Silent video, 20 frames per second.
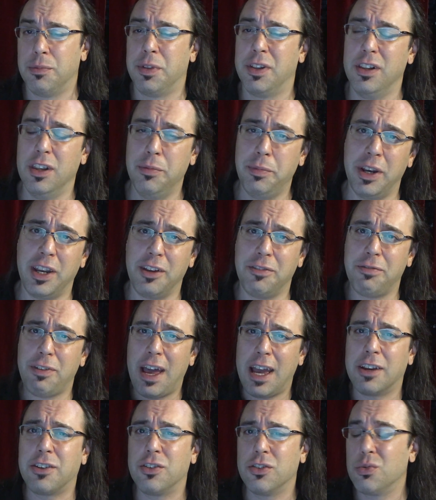of the limiting
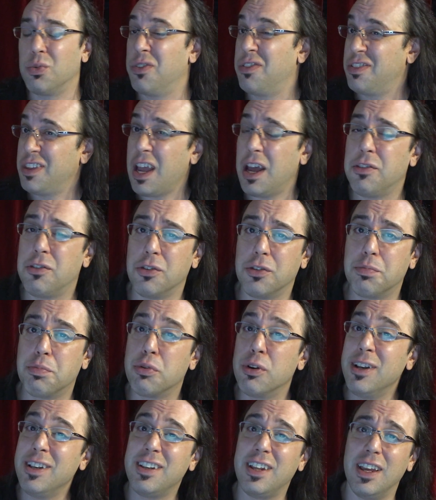factors with tethered
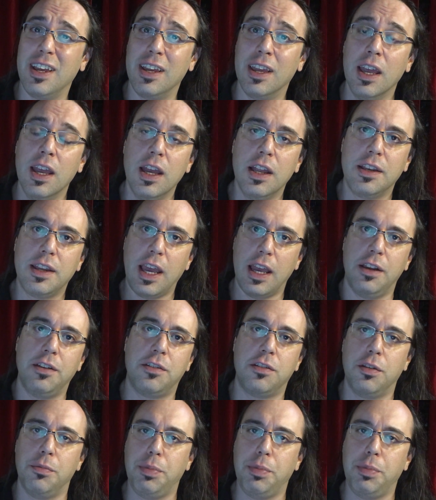printing tends to